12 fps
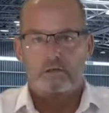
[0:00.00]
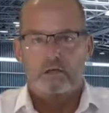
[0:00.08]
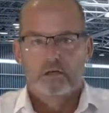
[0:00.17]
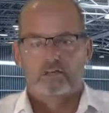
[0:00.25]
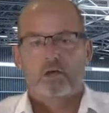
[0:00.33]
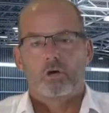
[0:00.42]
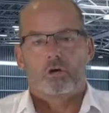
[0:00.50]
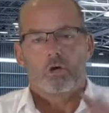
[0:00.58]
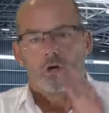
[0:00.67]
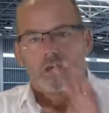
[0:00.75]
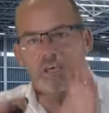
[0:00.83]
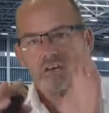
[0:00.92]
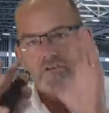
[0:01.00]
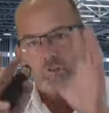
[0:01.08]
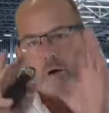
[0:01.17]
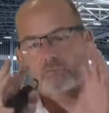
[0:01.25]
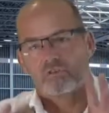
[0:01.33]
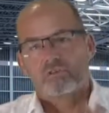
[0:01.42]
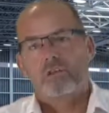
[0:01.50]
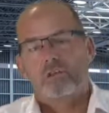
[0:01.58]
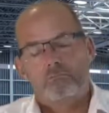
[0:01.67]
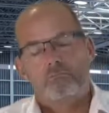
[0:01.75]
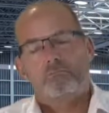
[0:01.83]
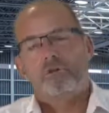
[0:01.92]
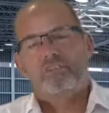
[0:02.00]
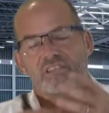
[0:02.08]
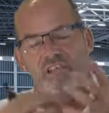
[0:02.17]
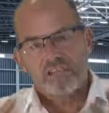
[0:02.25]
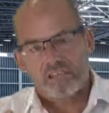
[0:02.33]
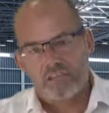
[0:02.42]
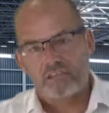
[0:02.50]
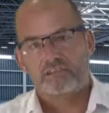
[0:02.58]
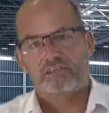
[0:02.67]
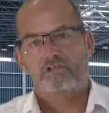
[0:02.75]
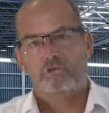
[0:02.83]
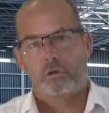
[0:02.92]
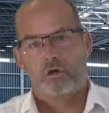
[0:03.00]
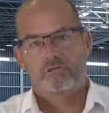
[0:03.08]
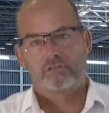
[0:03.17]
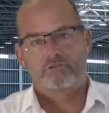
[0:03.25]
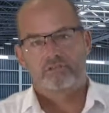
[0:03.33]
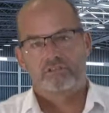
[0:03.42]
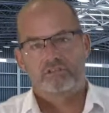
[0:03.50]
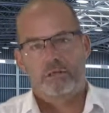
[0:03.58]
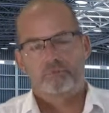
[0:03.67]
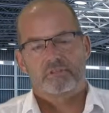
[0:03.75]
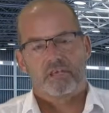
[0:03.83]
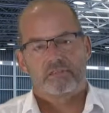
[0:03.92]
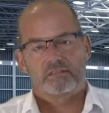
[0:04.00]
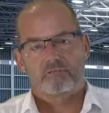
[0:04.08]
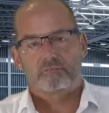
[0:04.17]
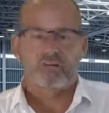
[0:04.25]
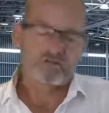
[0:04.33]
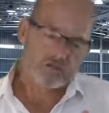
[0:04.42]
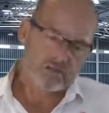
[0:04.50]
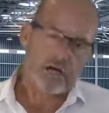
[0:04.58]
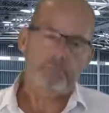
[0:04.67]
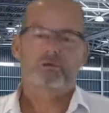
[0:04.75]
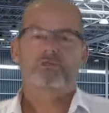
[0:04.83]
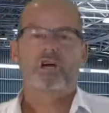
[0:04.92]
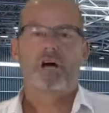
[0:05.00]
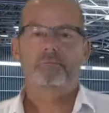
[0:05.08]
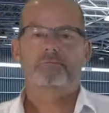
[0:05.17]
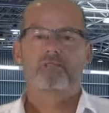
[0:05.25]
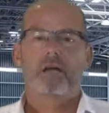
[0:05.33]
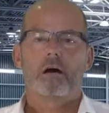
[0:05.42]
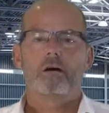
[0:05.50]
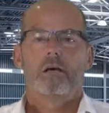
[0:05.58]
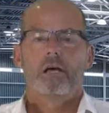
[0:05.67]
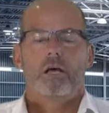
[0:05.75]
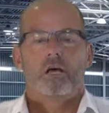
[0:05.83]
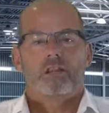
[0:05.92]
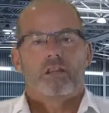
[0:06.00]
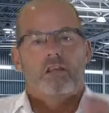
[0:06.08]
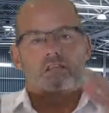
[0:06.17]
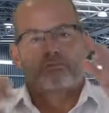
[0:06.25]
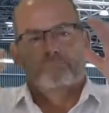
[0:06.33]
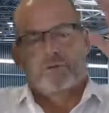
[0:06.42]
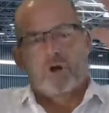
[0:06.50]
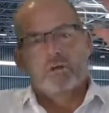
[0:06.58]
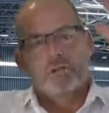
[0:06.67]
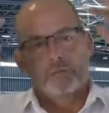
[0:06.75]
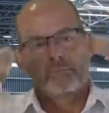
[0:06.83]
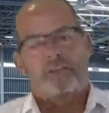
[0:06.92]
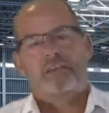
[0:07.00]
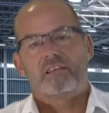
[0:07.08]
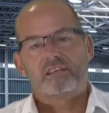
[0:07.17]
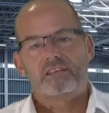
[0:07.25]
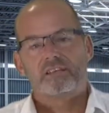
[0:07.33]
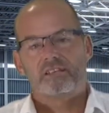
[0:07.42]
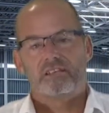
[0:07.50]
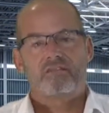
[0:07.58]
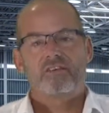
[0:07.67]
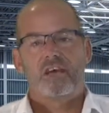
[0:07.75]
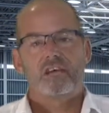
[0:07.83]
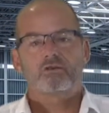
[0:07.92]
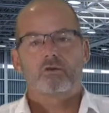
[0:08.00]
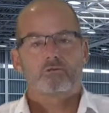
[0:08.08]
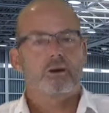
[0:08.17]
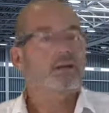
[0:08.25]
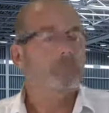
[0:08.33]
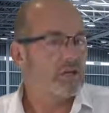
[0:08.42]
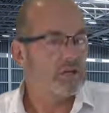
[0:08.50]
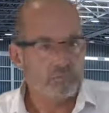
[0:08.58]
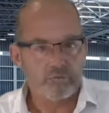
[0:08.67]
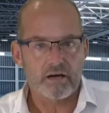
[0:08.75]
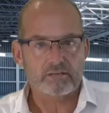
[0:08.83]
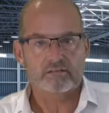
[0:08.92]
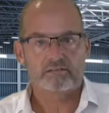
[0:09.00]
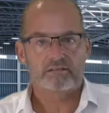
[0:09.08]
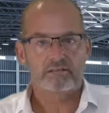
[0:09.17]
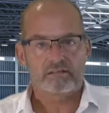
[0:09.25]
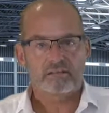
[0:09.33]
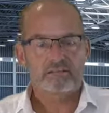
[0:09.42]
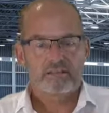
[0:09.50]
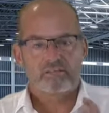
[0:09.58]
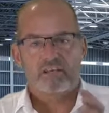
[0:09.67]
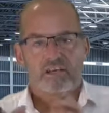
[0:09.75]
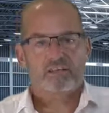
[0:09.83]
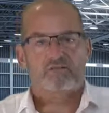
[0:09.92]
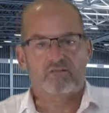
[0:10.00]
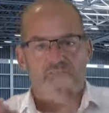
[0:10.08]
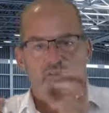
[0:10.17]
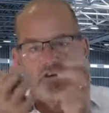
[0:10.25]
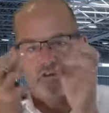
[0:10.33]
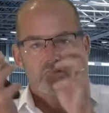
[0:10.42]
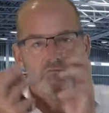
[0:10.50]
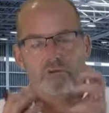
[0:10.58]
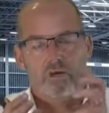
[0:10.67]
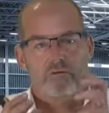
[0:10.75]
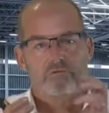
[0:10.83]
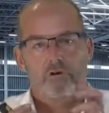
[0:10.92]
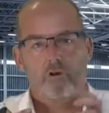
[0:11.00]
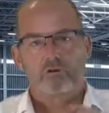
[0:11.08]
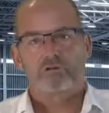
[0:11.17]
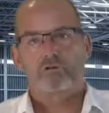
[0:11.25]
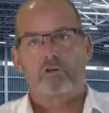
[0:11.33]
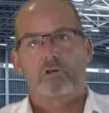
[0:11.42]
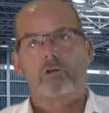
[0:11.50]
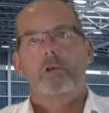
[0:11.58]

So even though I'm presenting these as 12 different steps, as I've mentioned a couple of times now, it's broken up into these 78 sort of recommended practices, these 78 sort of areas we're going to focus on,